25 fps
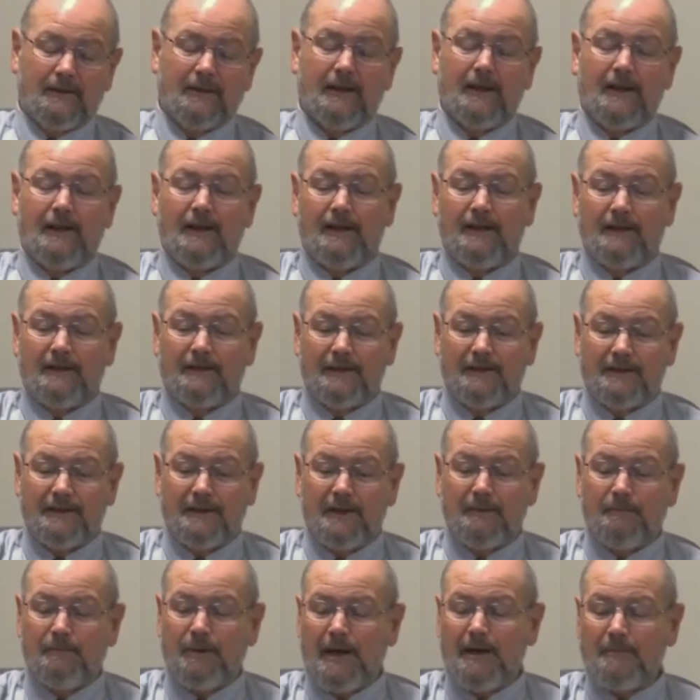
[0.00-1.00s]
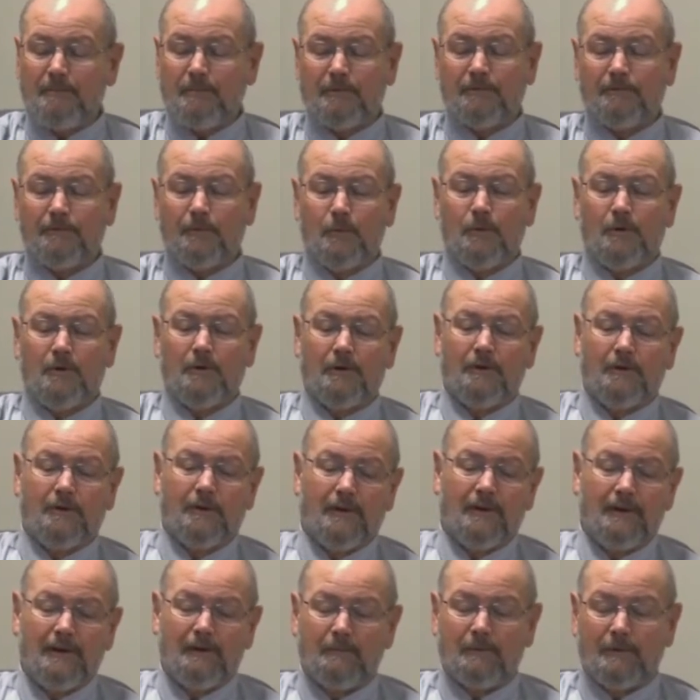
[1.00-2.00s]
I did a paper for
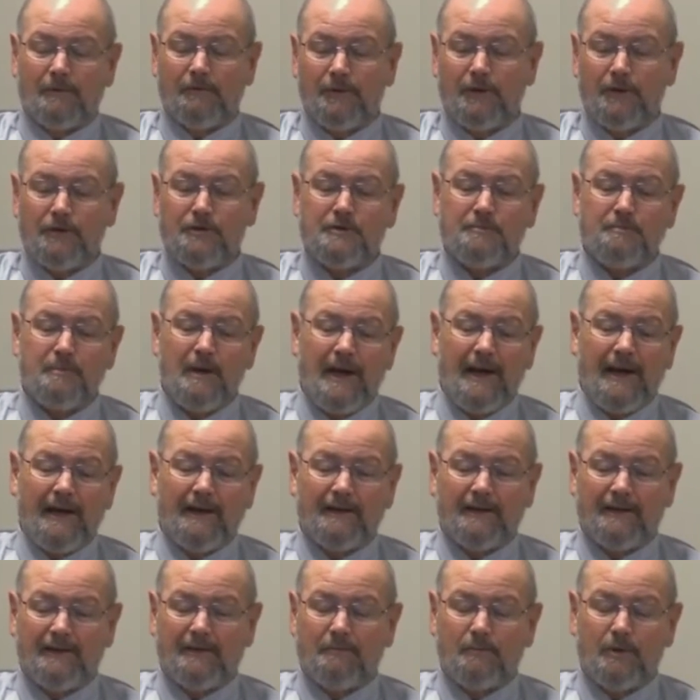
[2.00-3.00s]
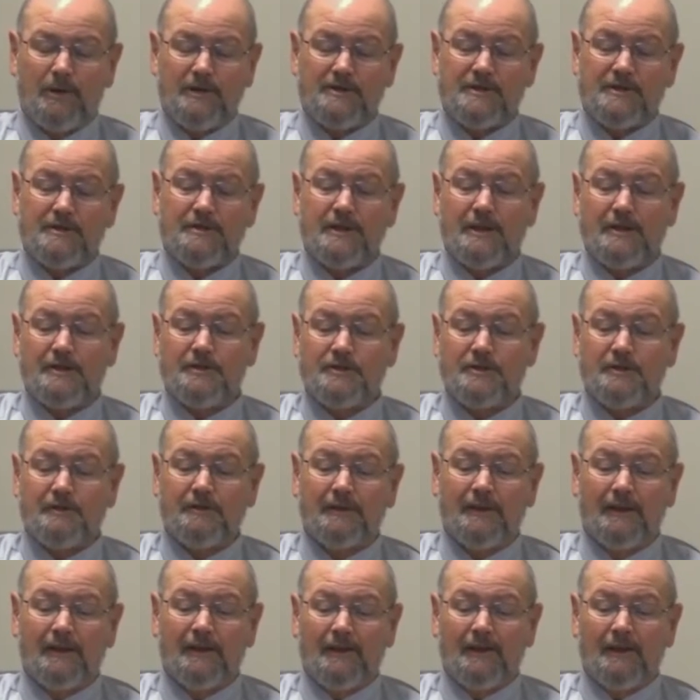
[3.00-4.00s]
a number of years back in a presentation.
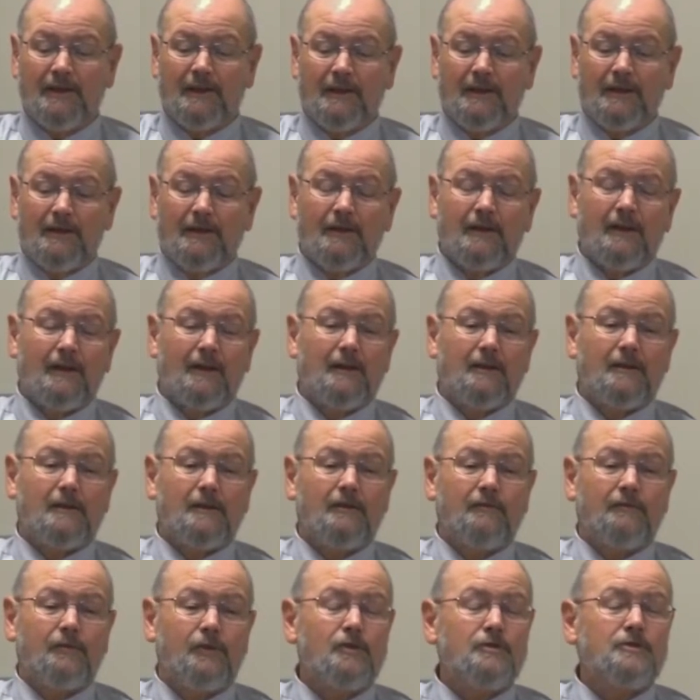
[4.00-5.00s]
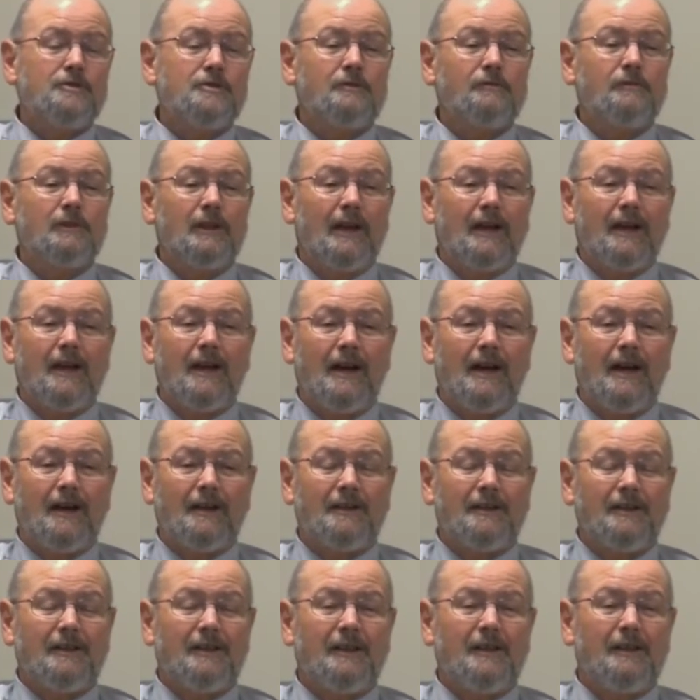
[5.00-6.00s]
The use of
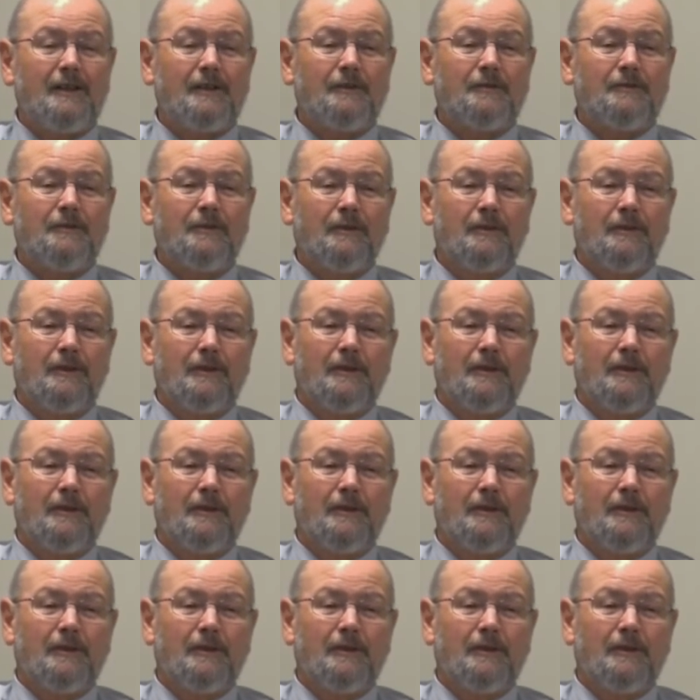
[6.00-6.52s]
lakak in